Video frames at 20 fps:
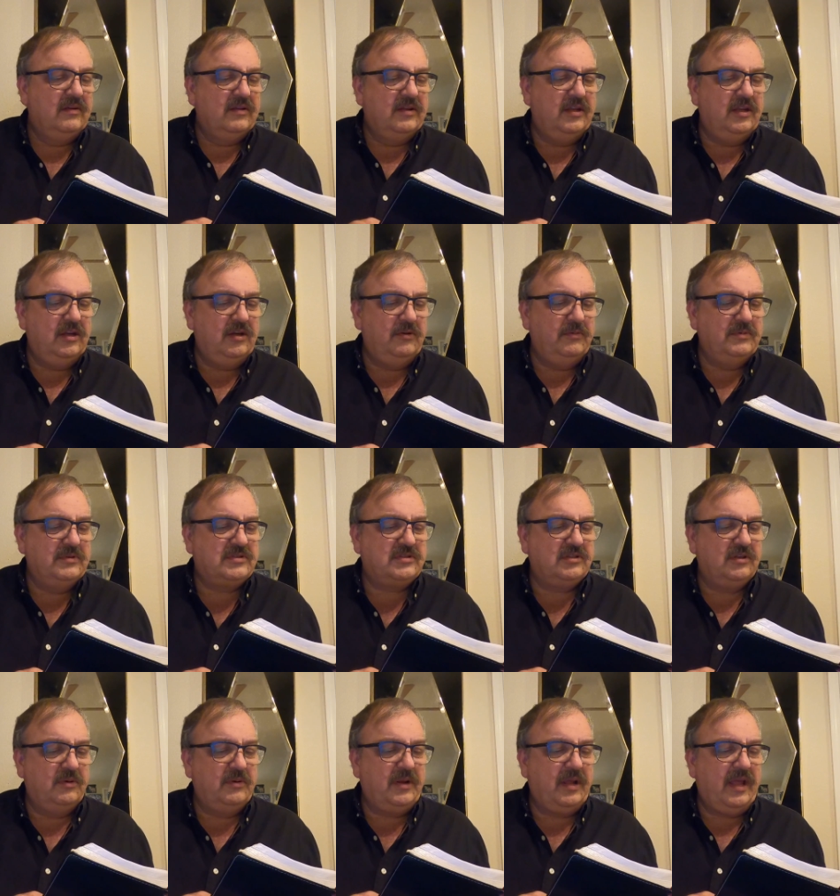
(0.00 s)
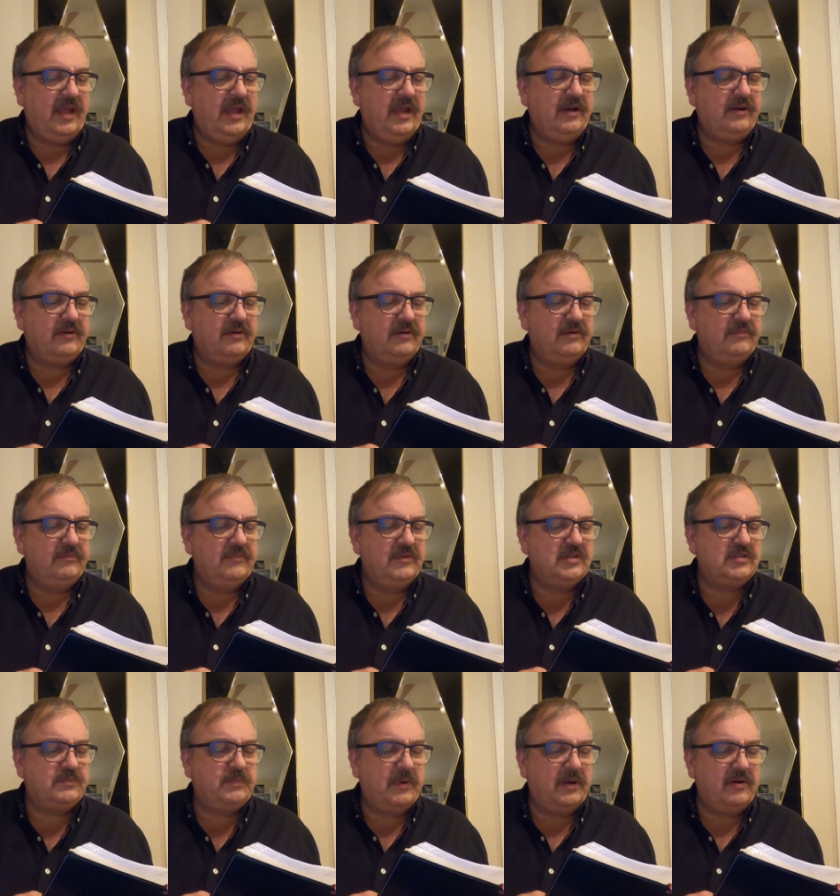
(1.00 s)
He who is slow to anger
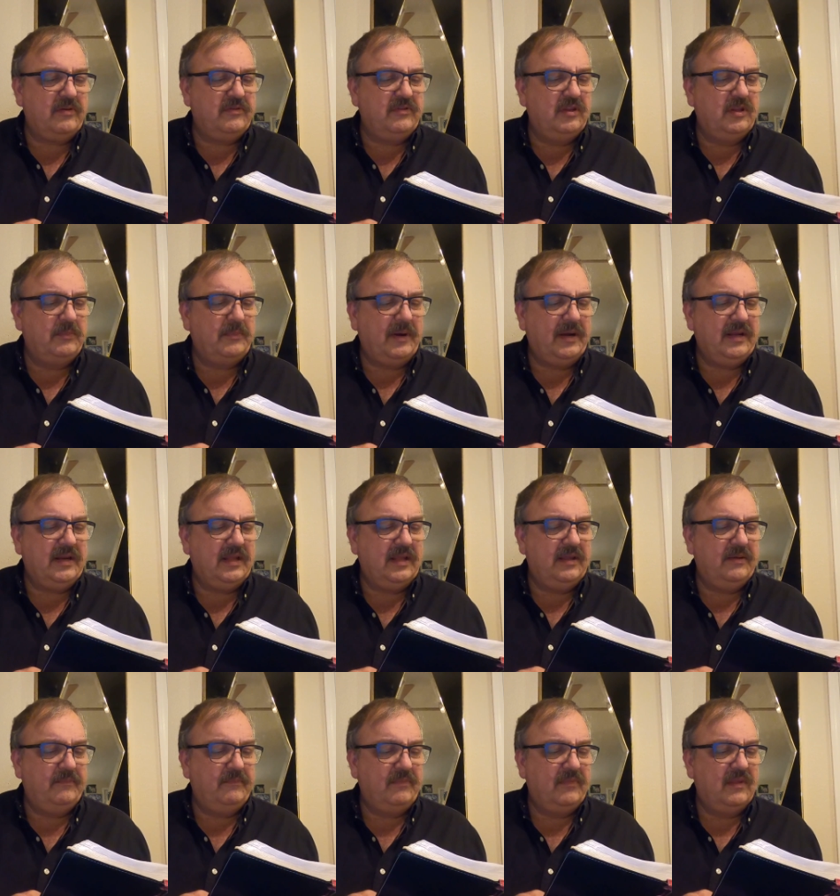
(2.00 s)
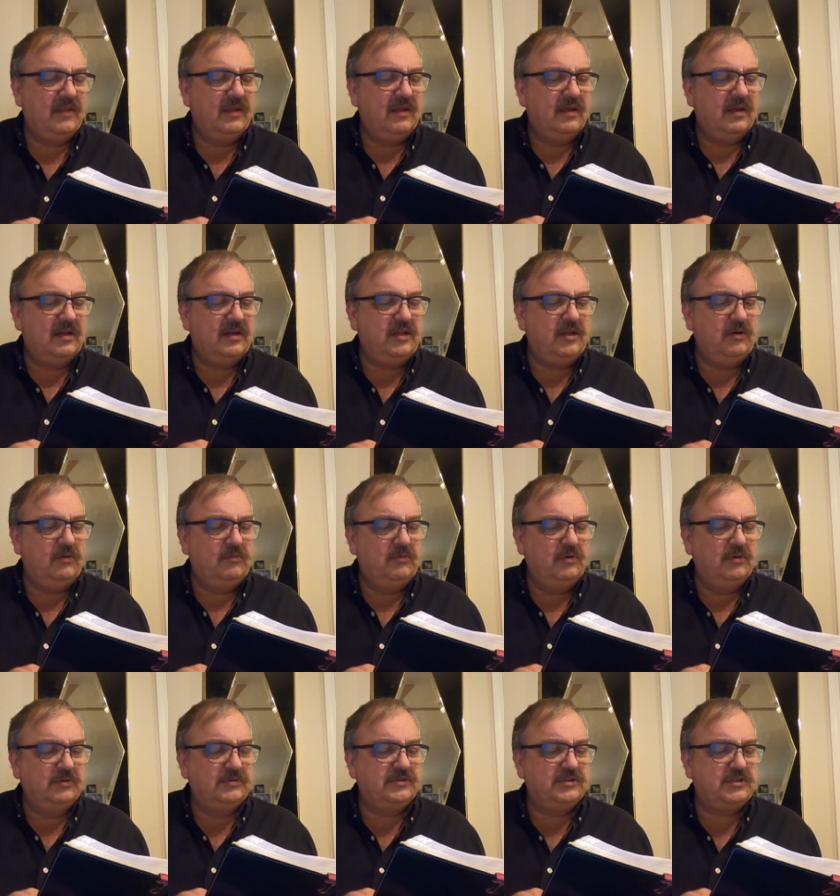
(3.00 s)
is better than the mighty, and he who
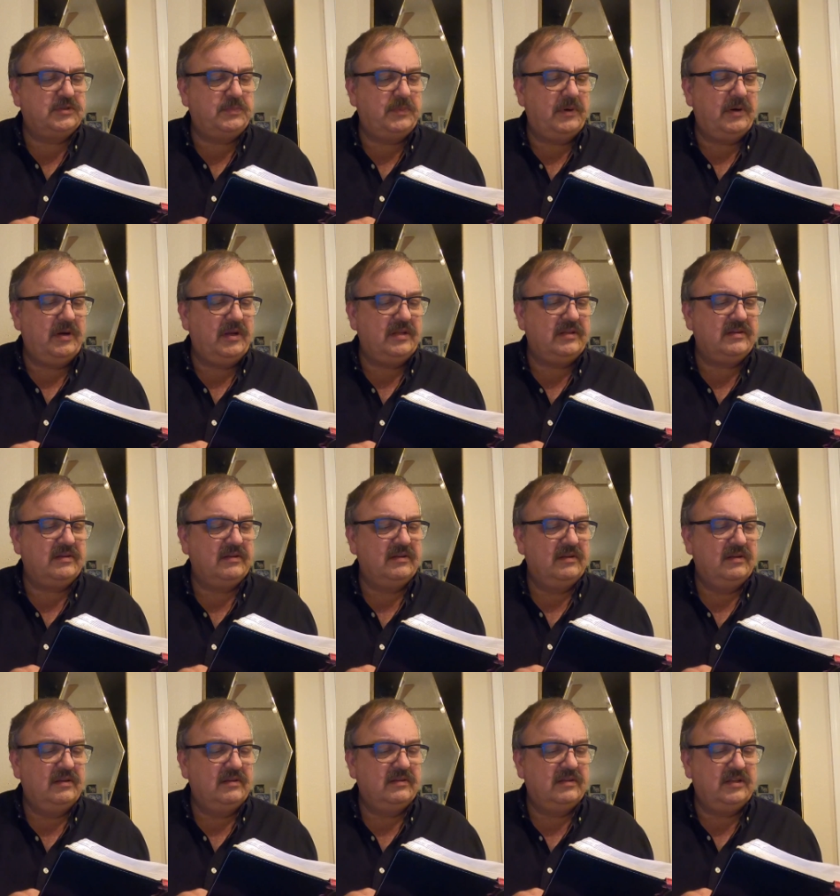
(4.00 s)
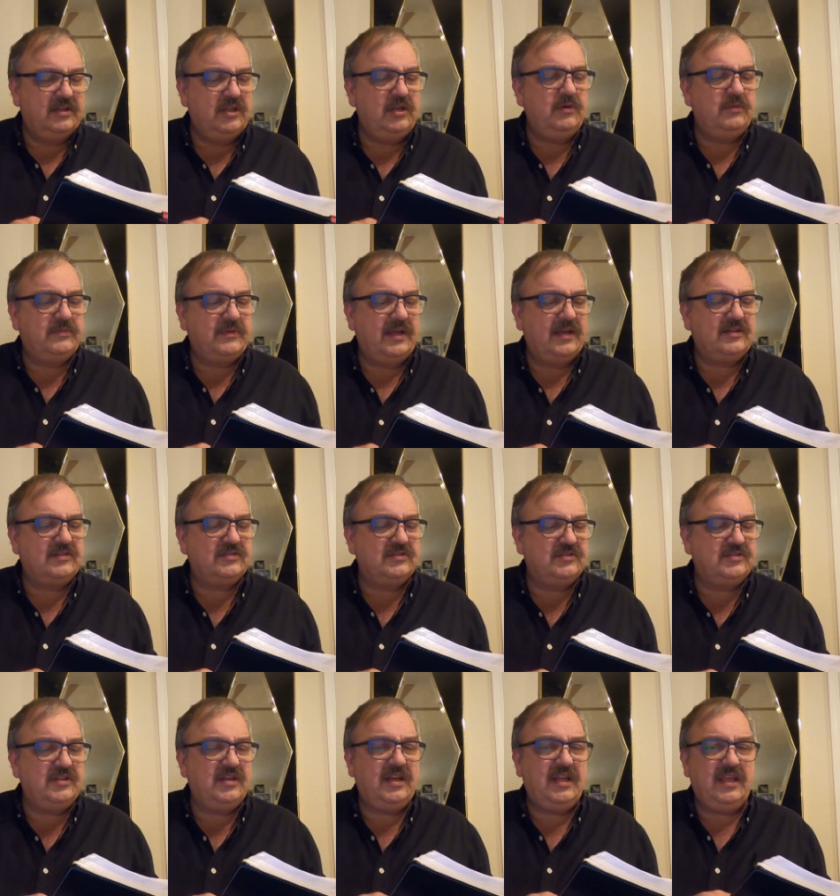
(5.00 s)
rules the spirit than he who takes
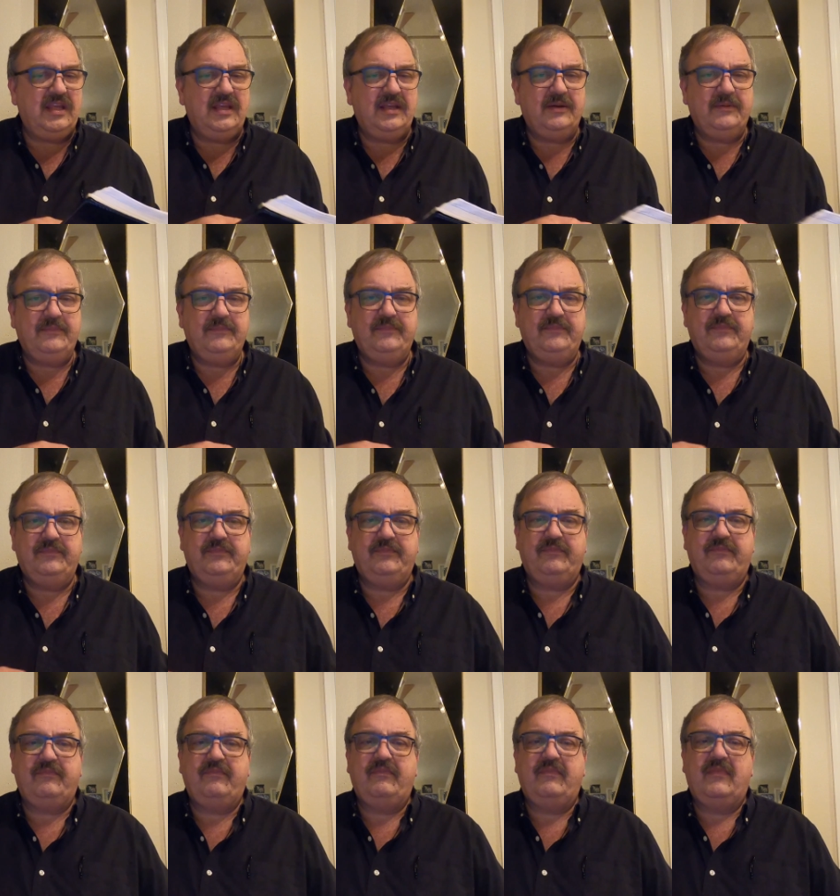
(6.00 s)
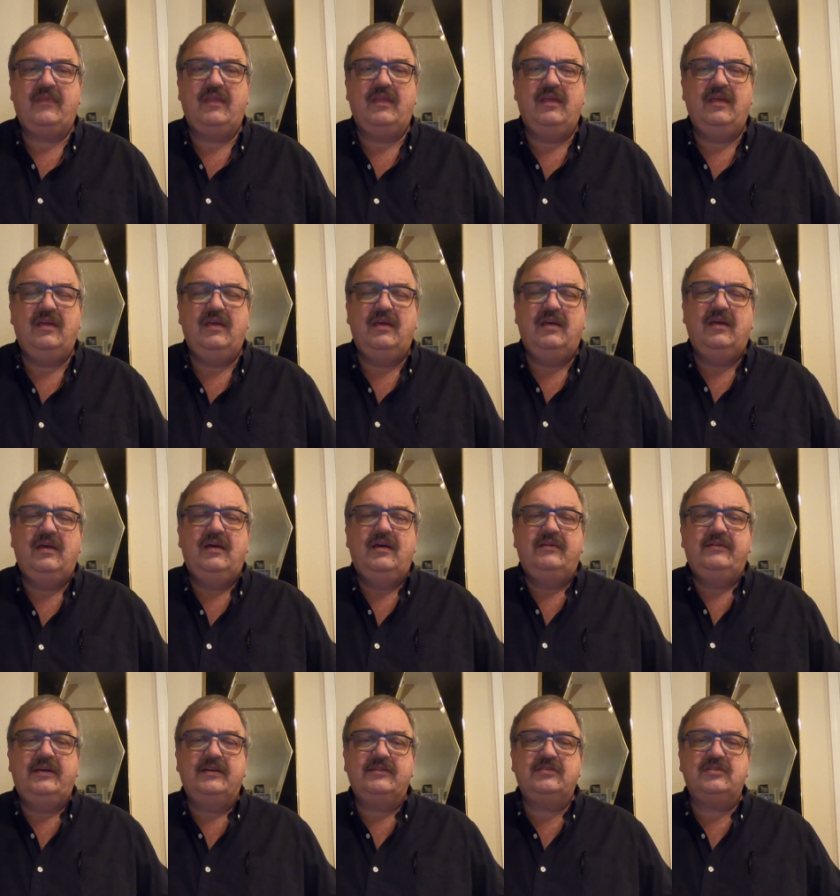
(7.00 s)
the city. It
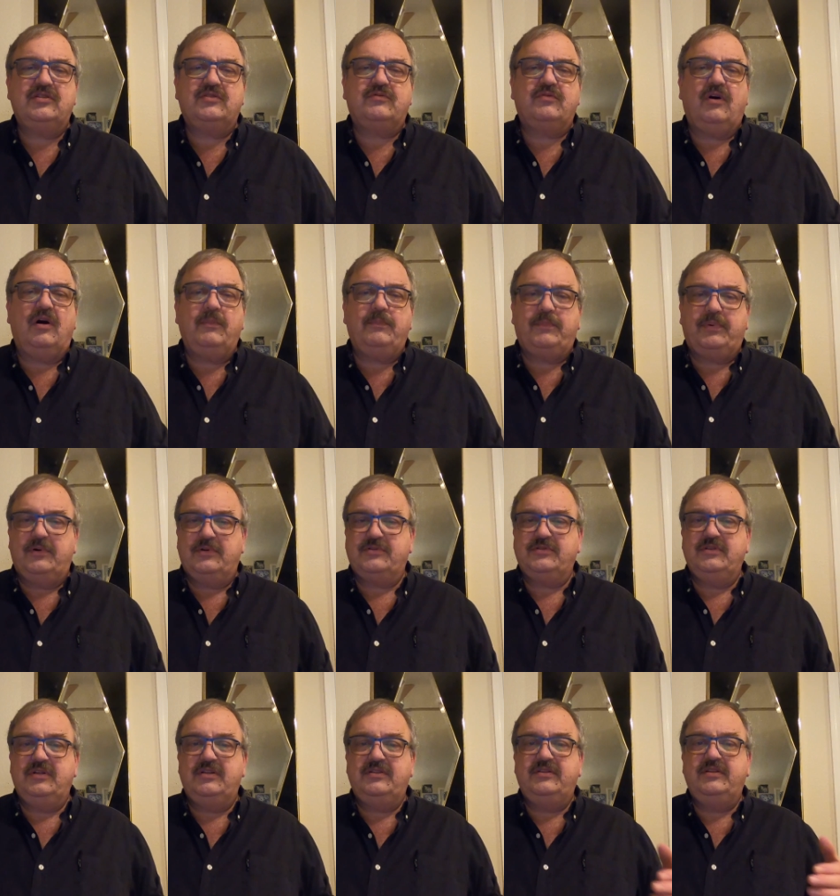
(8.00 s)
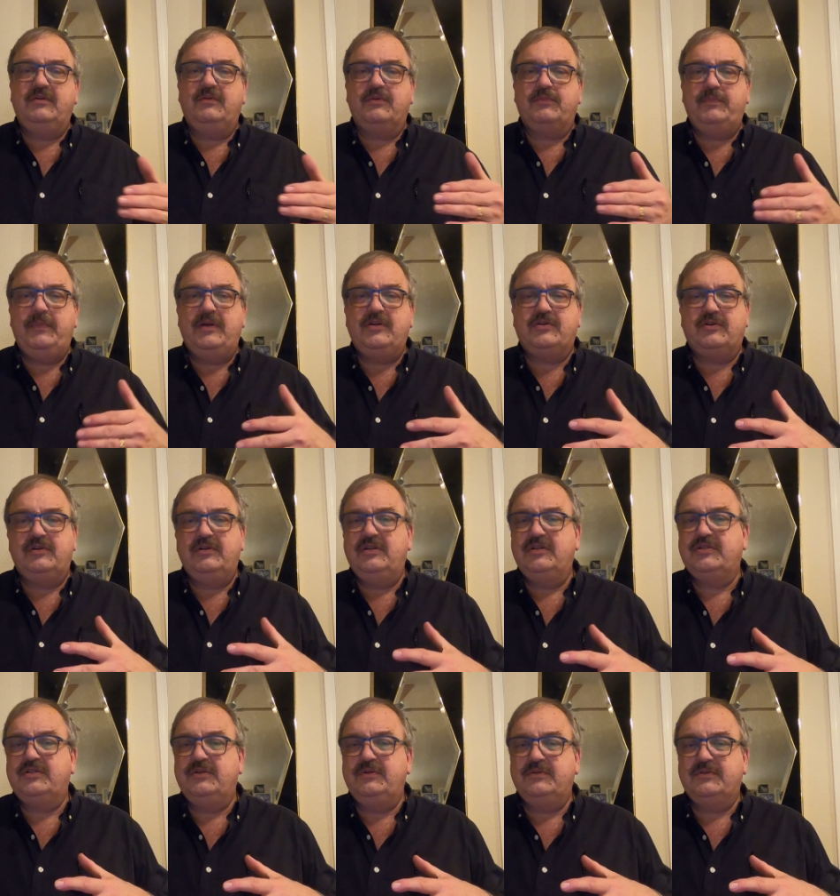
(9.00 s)
takes a strong person to deal with major
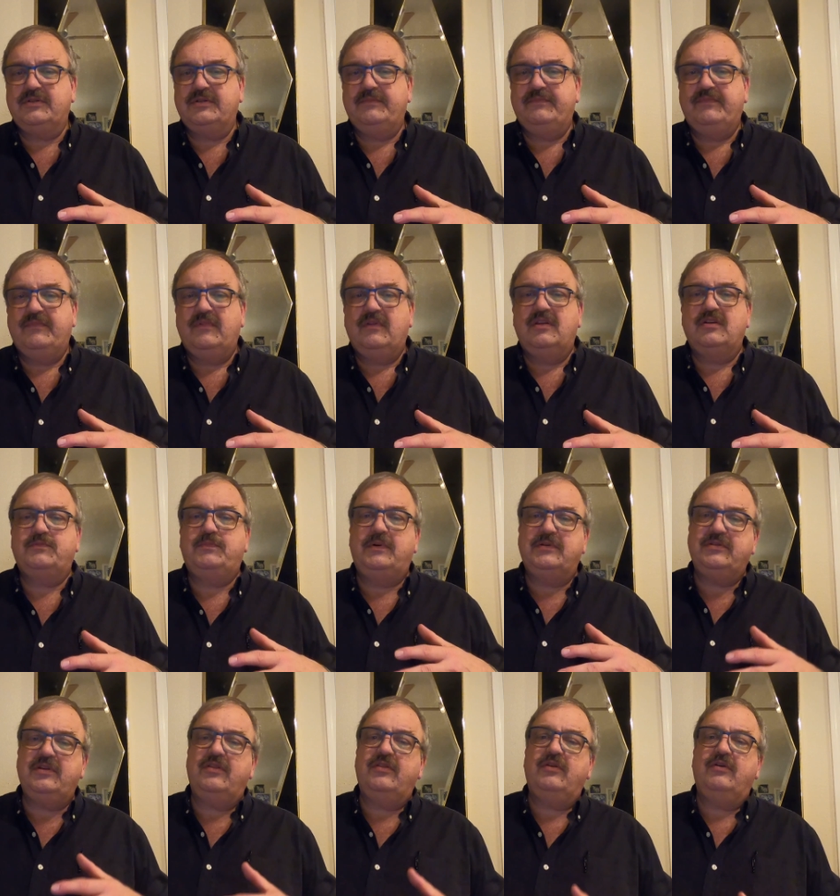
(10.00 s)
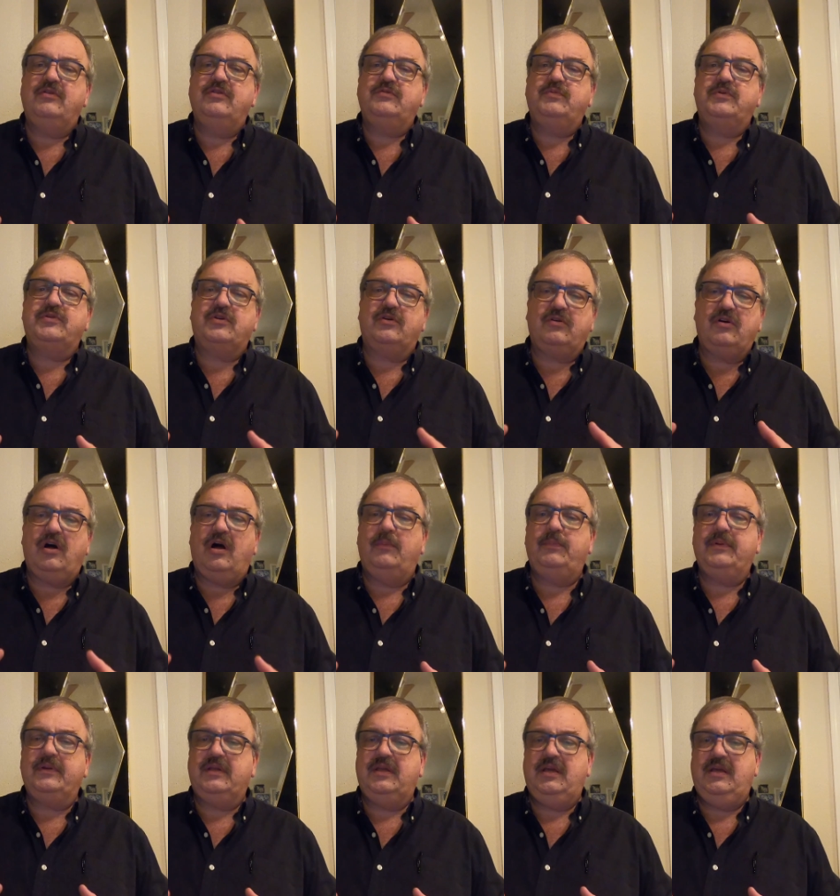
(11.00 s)
issues especially those which are
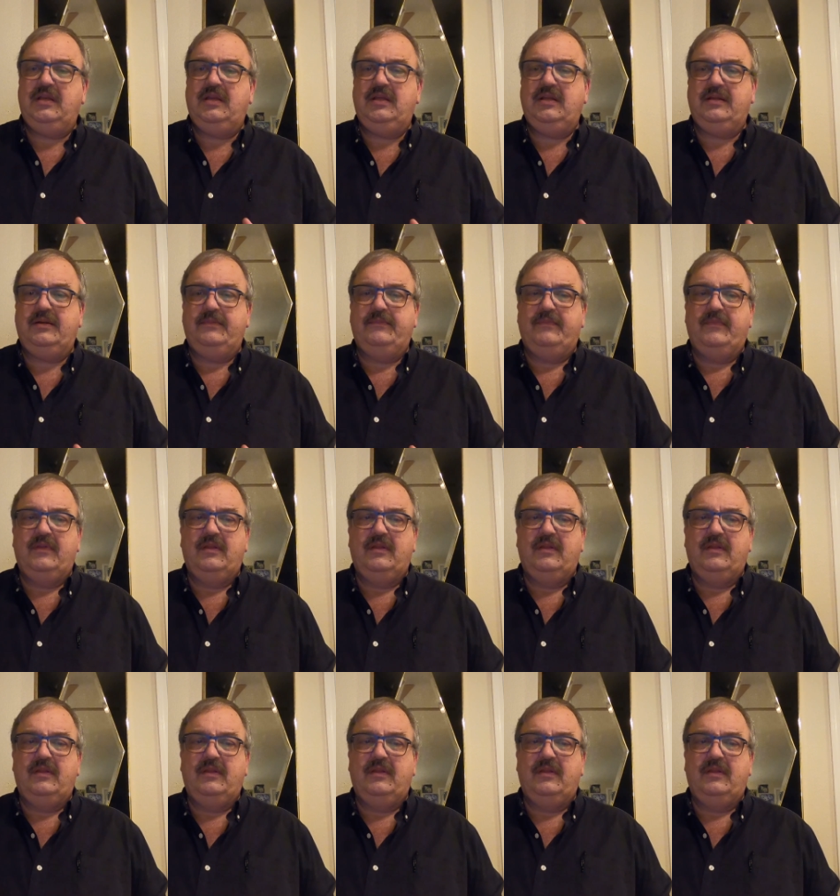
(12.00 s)
complicated.